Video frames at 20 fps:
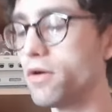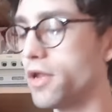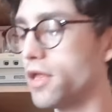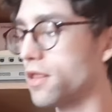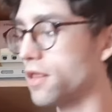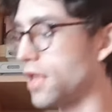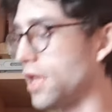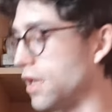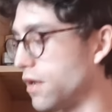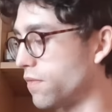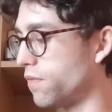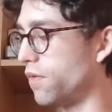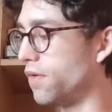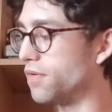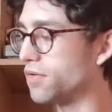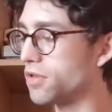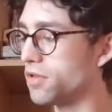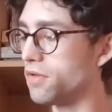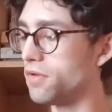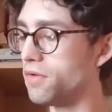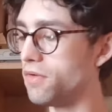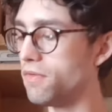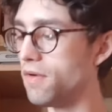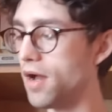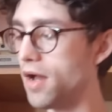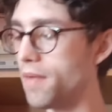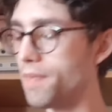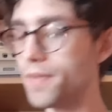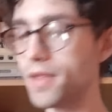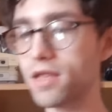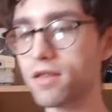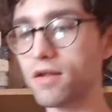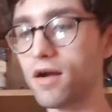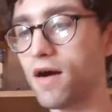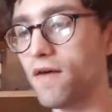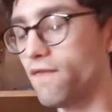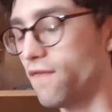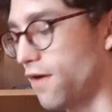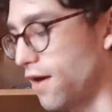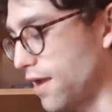a sequel to the
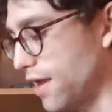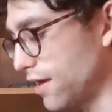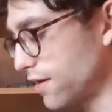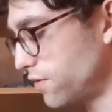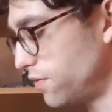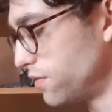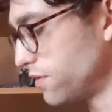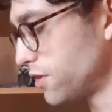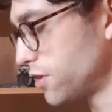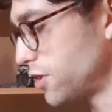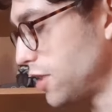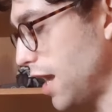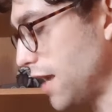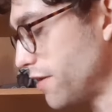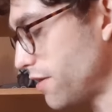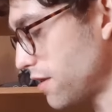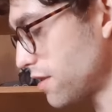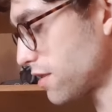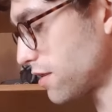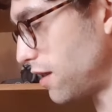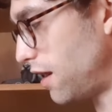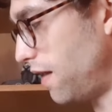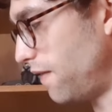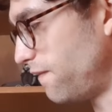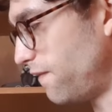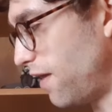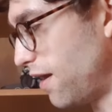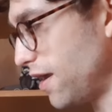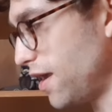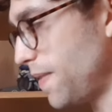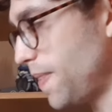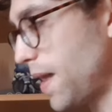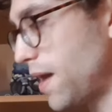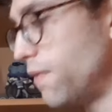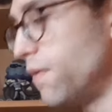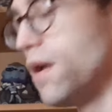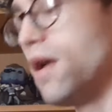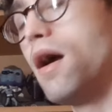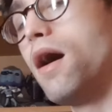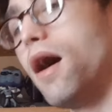Starfighter called Jedi Starfighter.
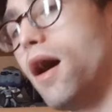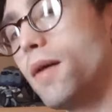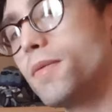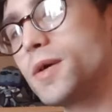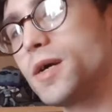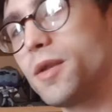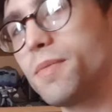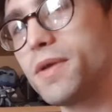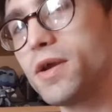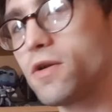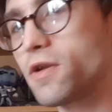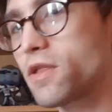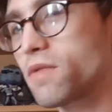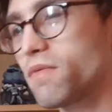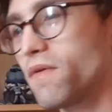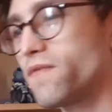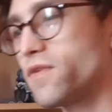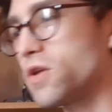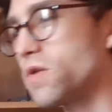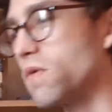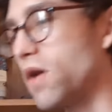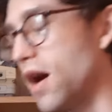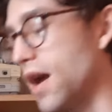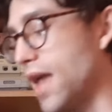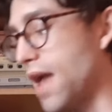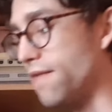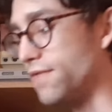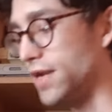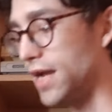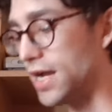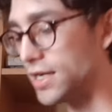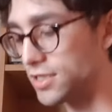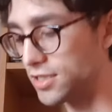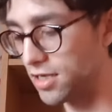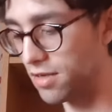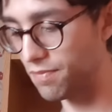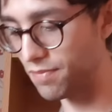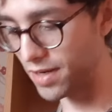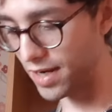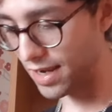Now, I'm going to be honest with you, I haven't
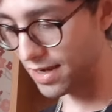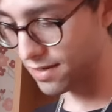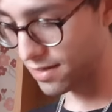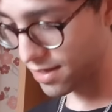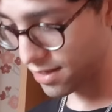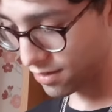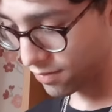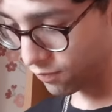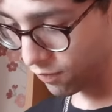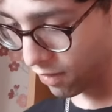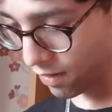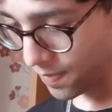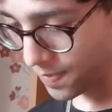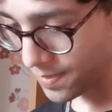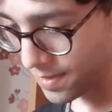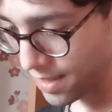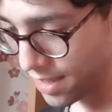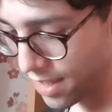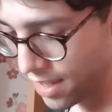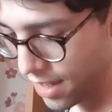actually played this one.